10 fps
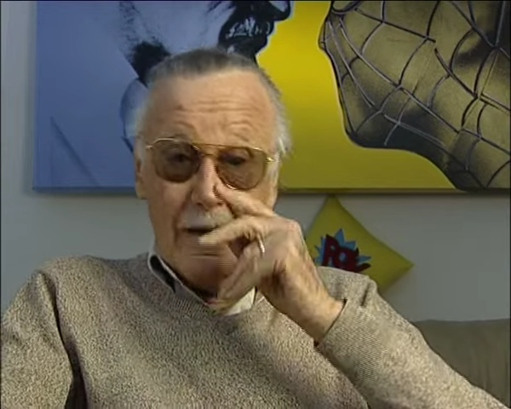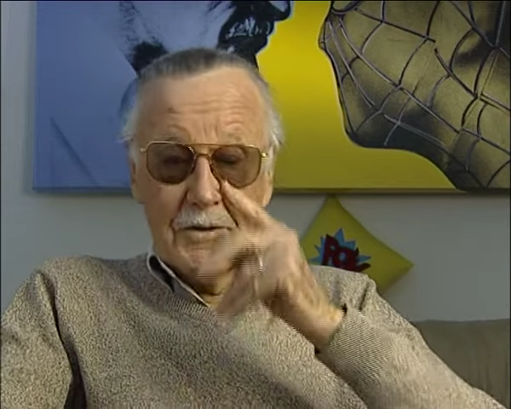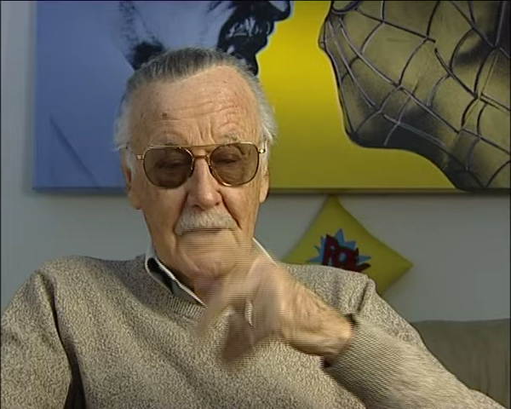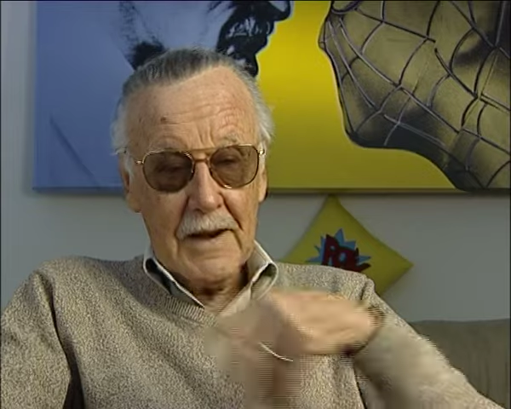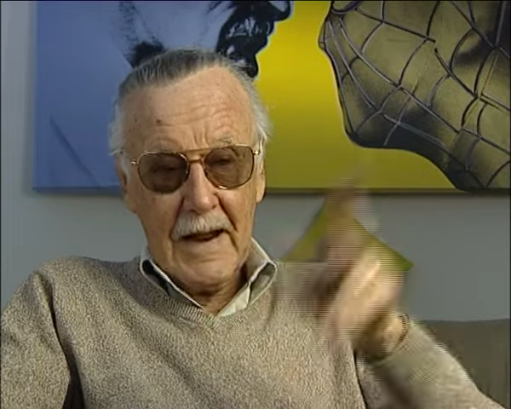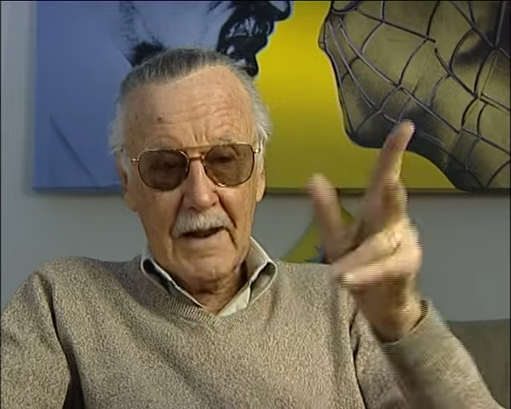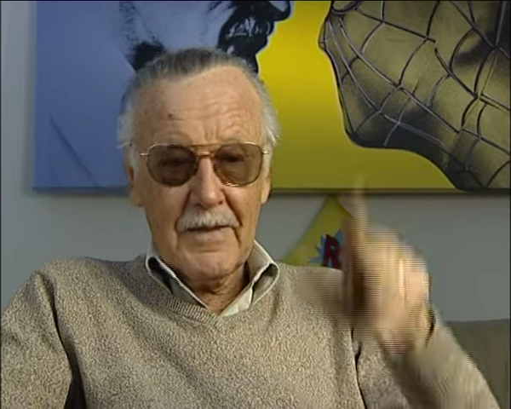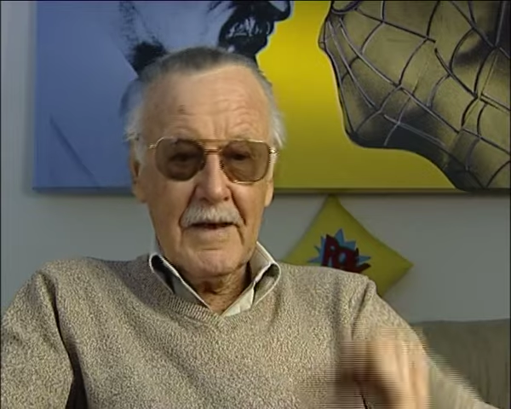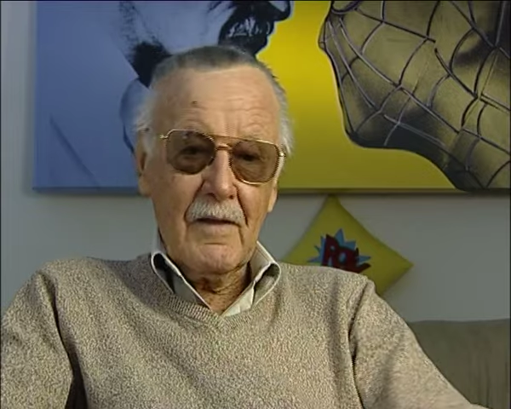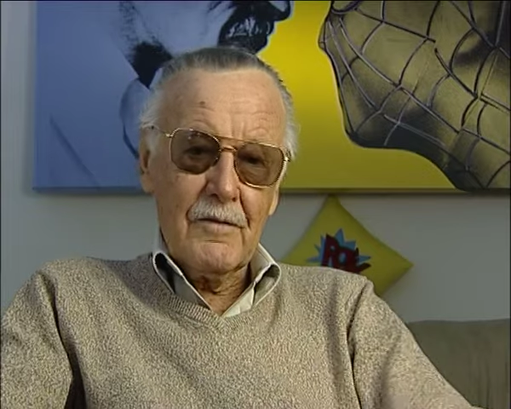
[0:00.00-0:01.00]
She got out of
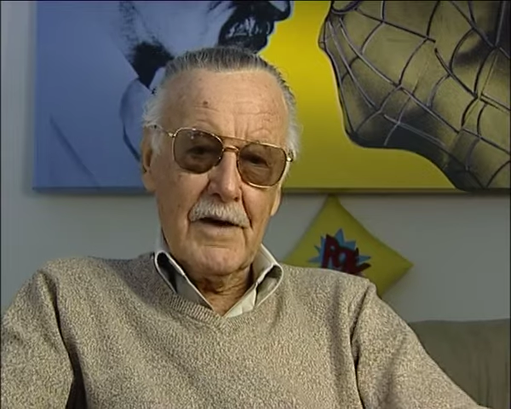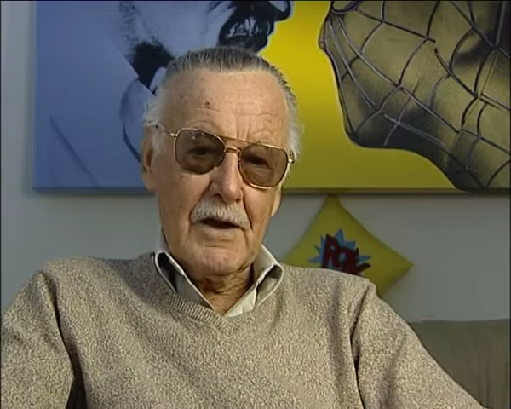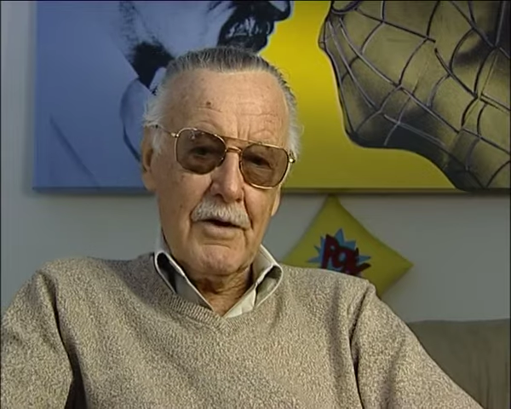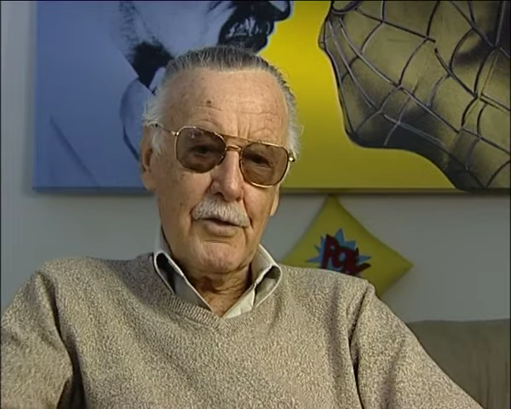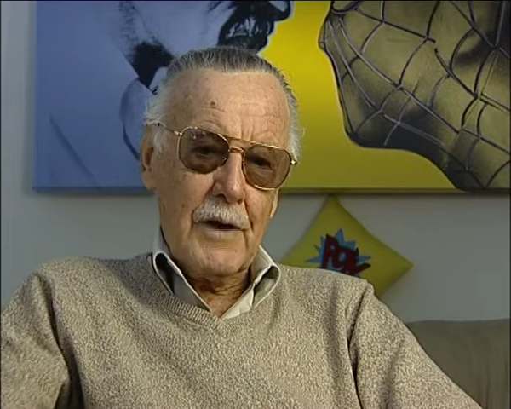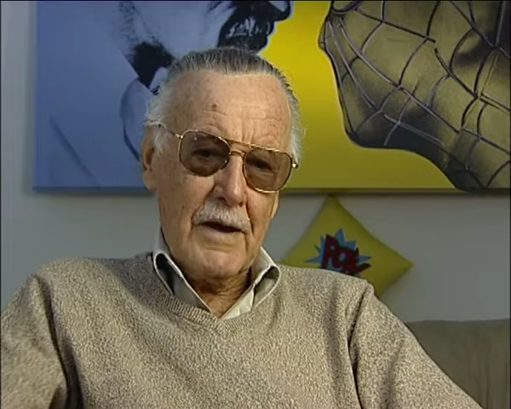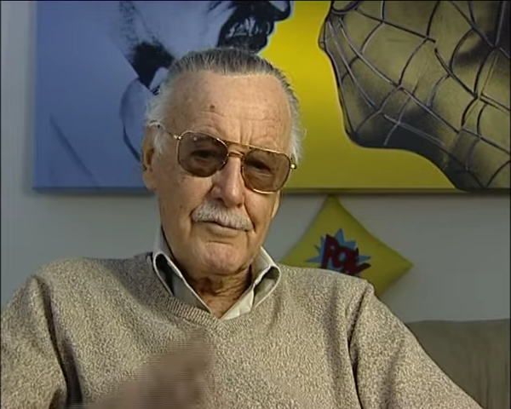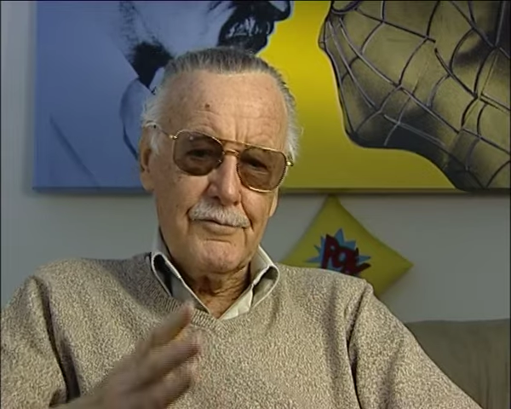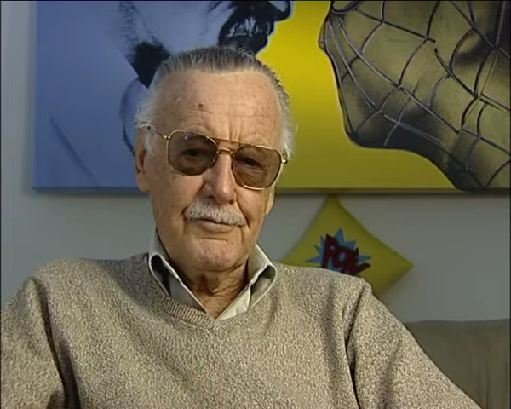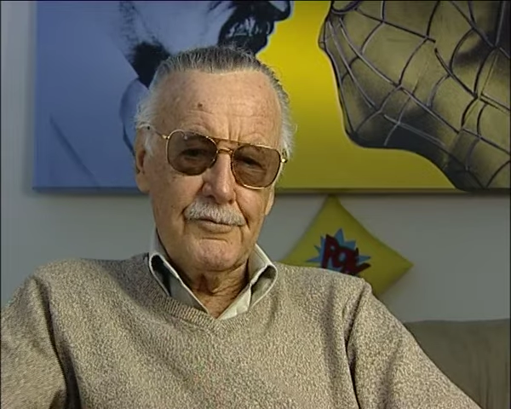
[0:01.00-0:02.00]
the elevator. I thought I'd
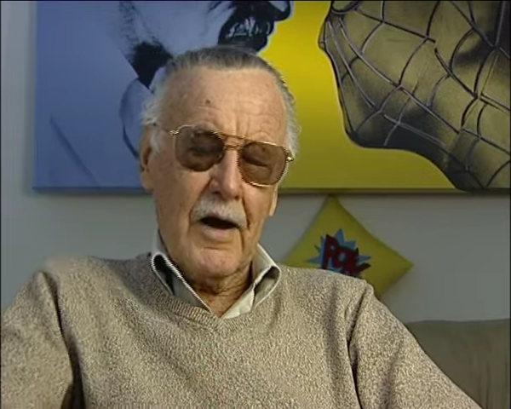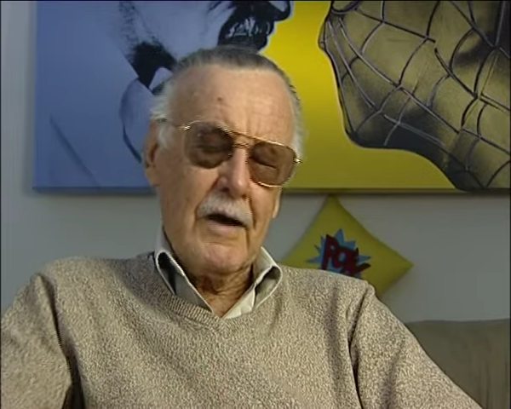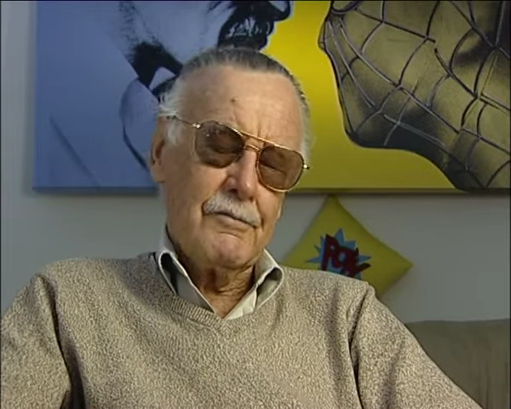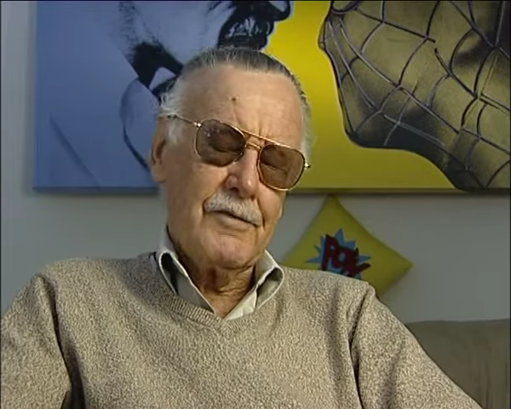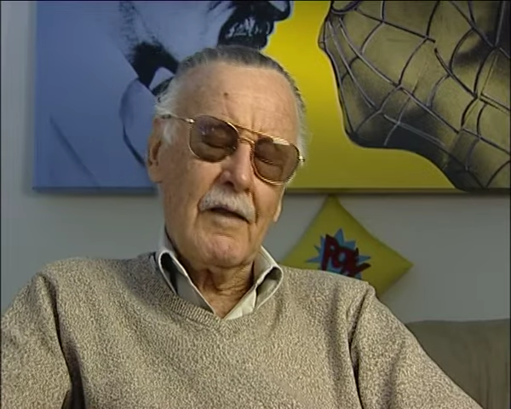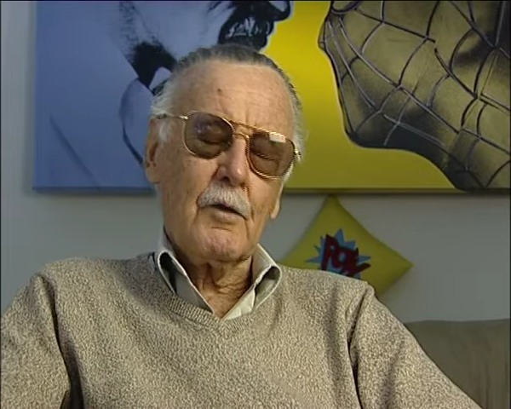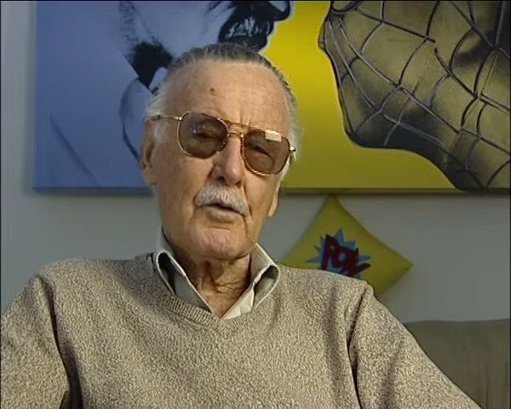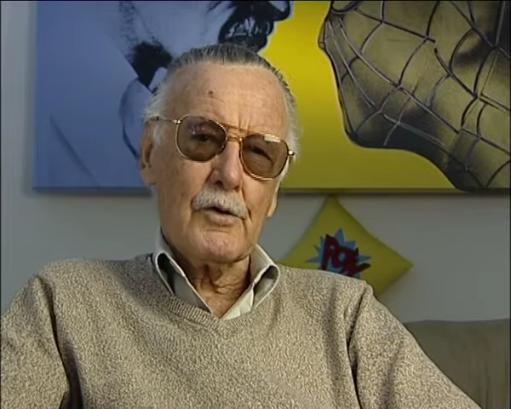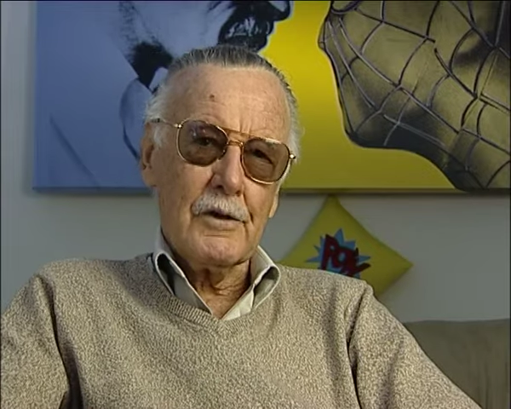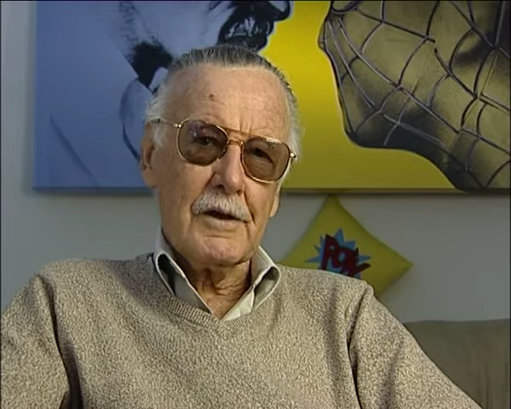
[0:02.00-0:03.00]
fi- follow
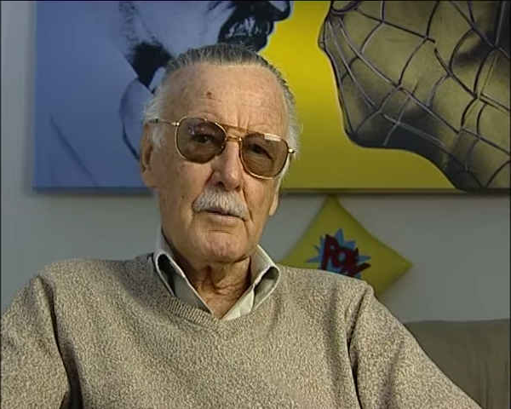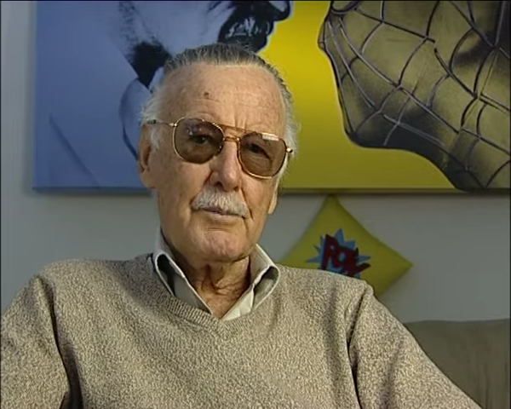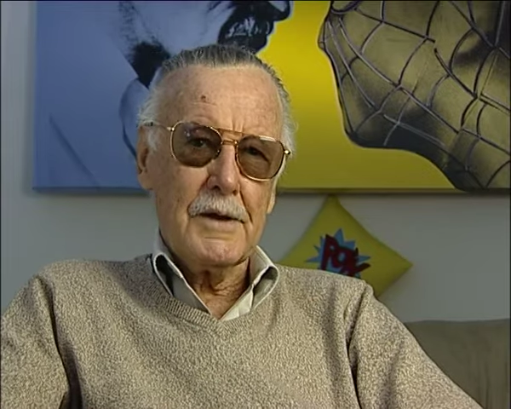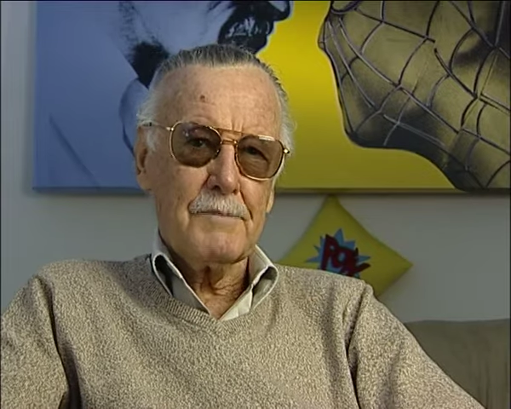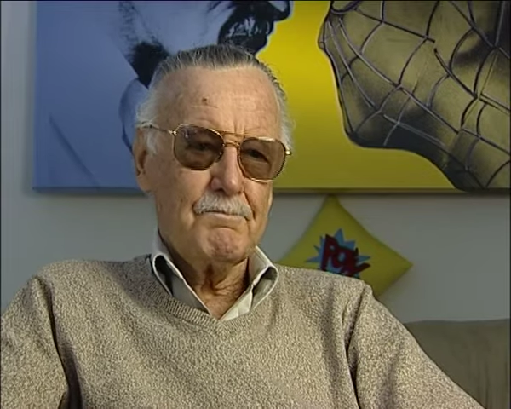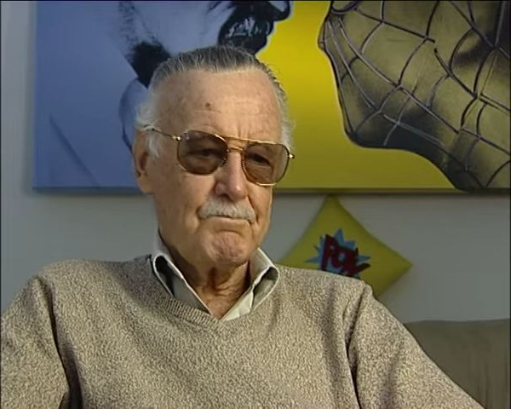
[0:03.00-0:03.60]
her a little bit.